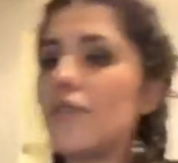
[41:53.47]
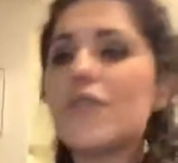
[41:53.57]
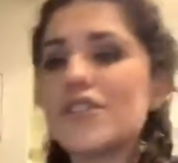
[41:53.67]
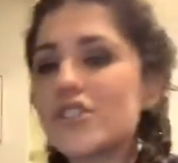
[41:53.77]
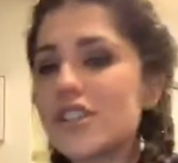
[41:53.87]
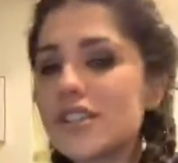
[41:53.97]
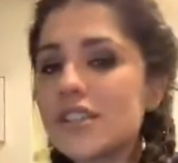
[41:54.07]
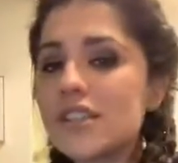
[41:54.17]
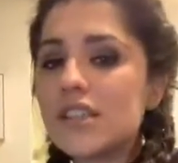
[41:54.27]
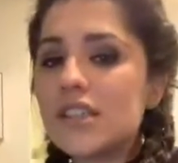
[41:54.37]
version.
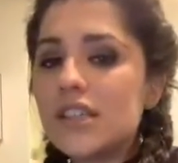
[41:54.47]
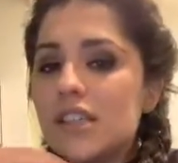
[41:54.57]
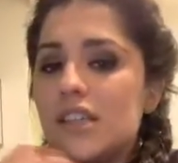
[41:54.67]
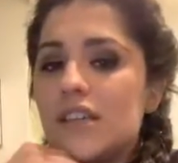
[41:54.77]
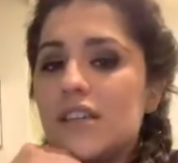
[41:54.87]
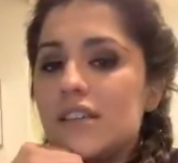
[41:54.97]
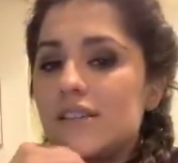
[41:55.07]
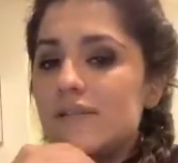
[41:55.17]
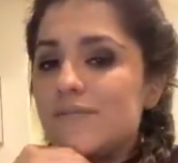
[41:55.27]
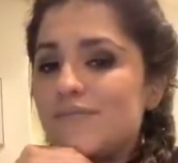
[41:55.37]

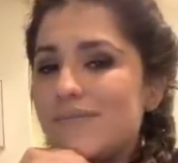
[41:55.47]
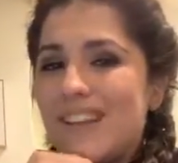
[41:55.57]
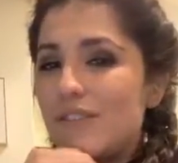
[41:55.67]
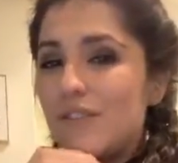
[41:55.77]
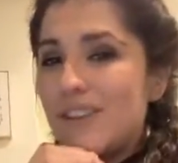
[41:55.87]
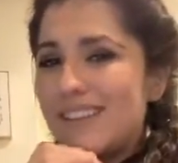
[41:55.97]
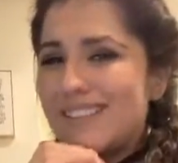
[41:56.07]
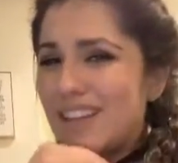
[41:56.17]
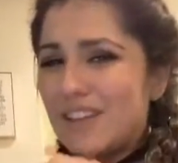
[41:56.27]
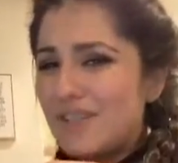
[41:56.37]
I don't know if you guys
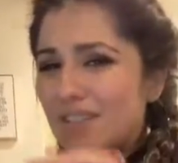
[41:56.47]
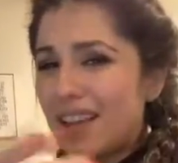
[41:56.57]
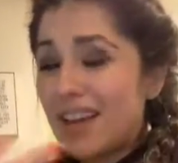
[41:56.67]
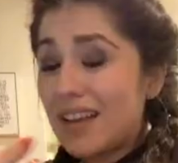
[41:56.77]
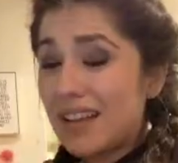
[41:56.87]
care for that.